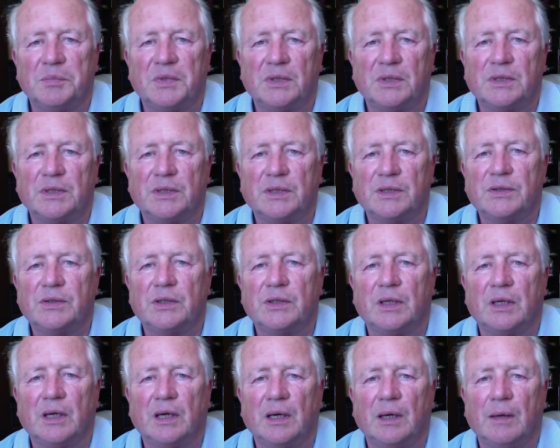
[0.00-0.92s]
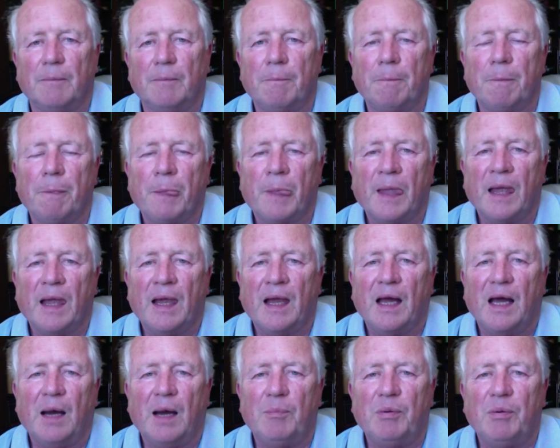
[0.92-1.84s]
This is
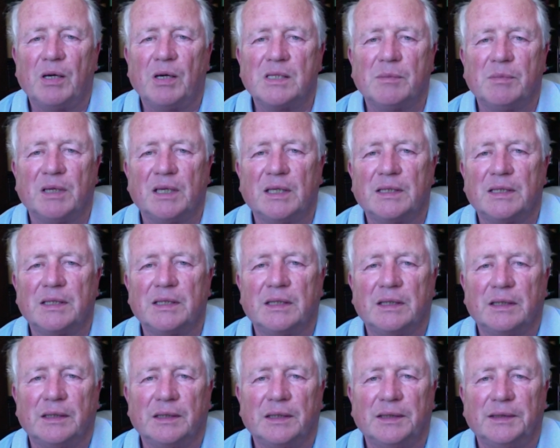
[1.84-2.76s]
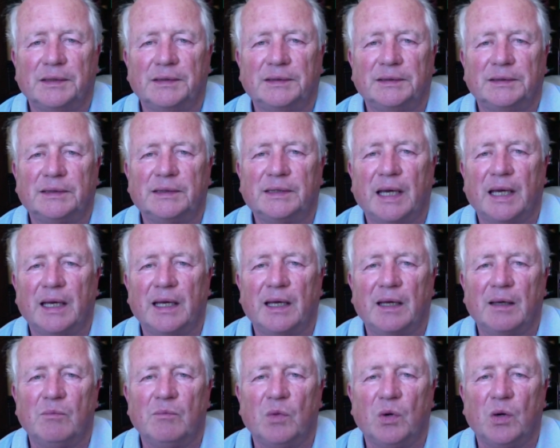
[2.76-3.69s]
a possibility, and it's
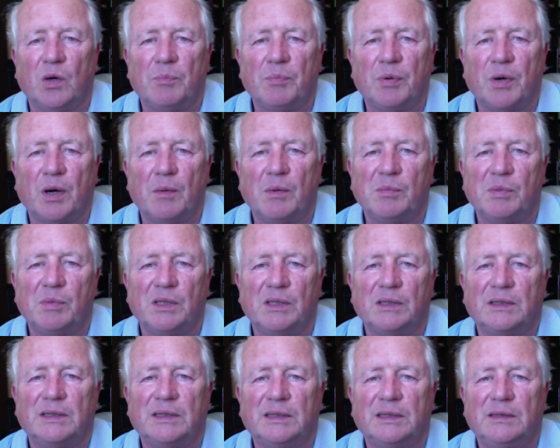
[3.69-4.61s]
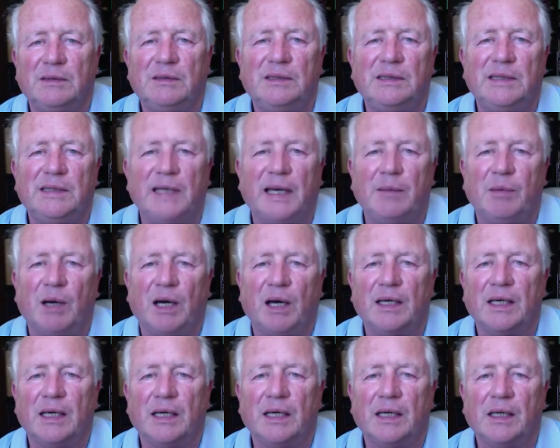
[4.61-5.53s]
getting more probable day by
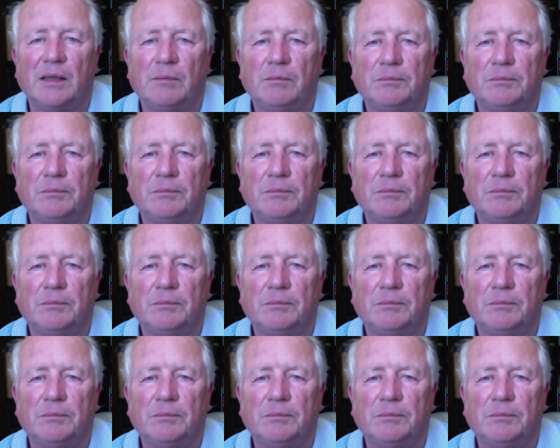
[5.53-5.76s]
day.